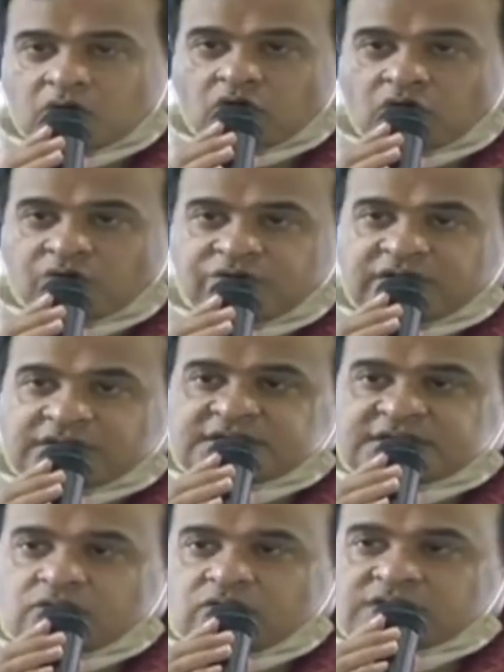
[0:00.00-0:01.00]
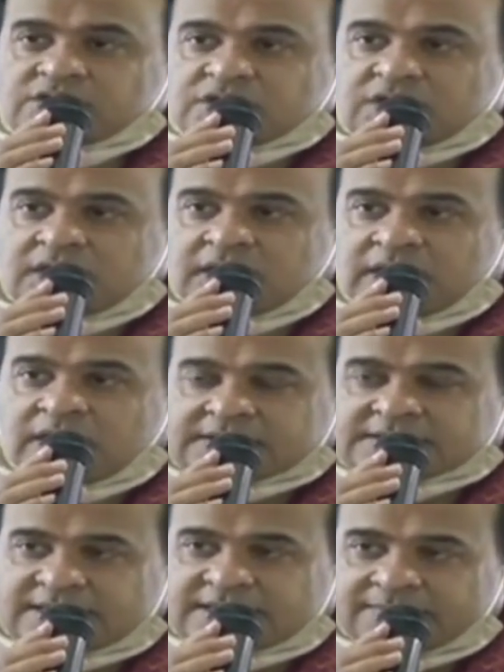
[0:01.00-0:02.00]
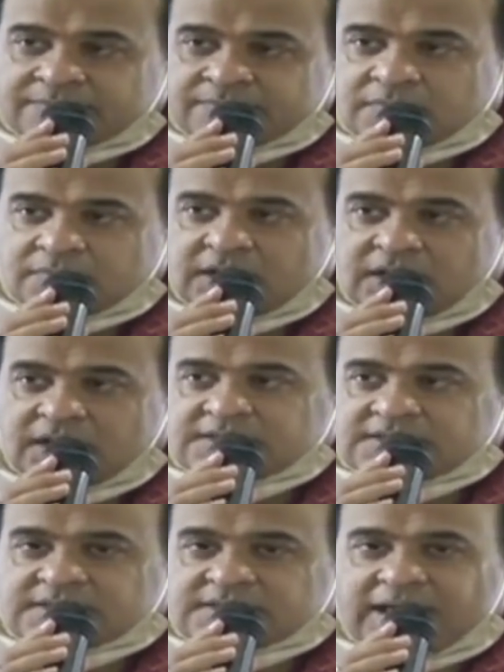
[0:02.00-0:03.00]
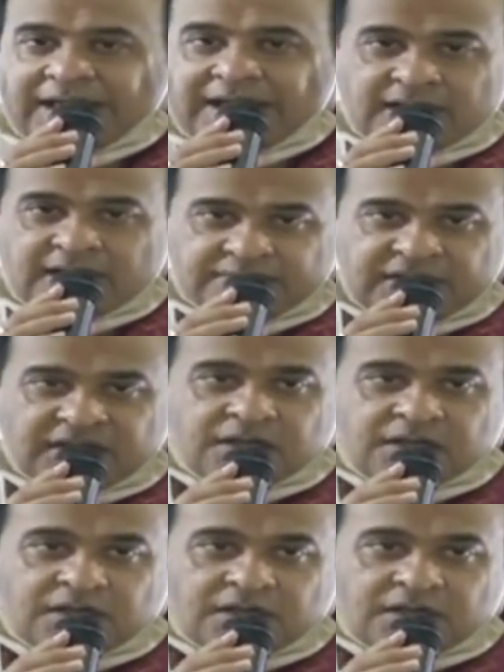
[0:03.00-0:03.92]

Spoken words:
COVID situation in Assam is alarming.